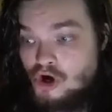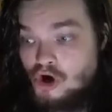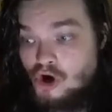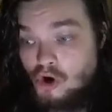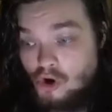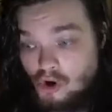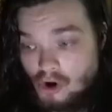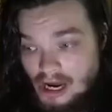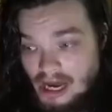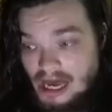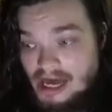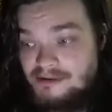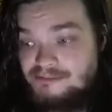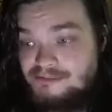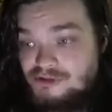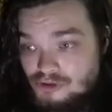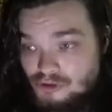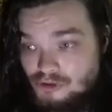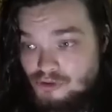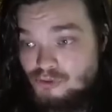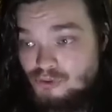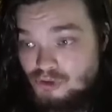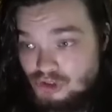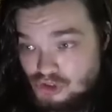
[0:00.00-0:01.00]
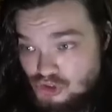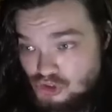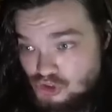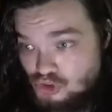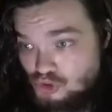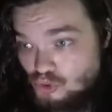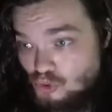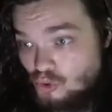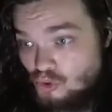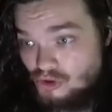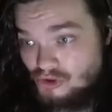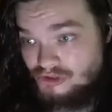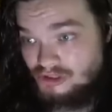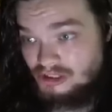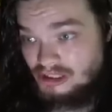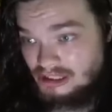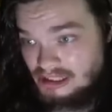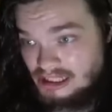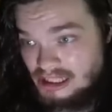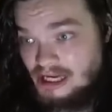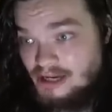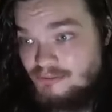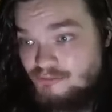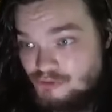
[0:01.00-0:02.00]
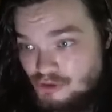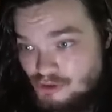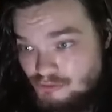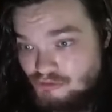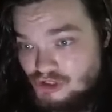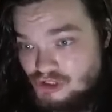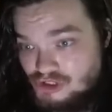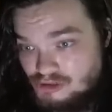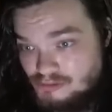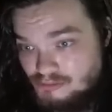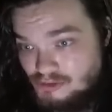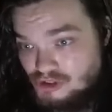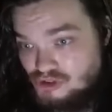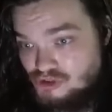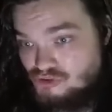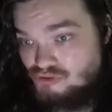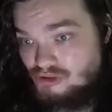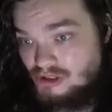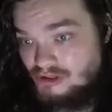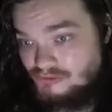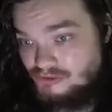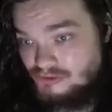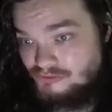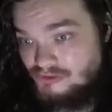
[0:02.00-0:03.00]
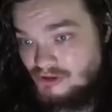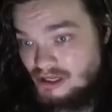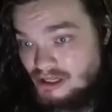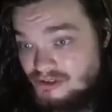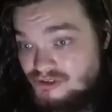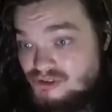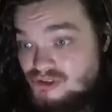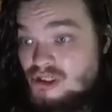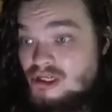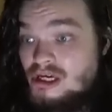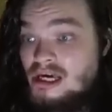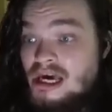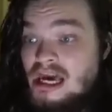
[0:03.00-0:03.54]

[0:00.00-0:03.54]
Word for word: are absolutely sure that it came from the Russian Ministry of Defense.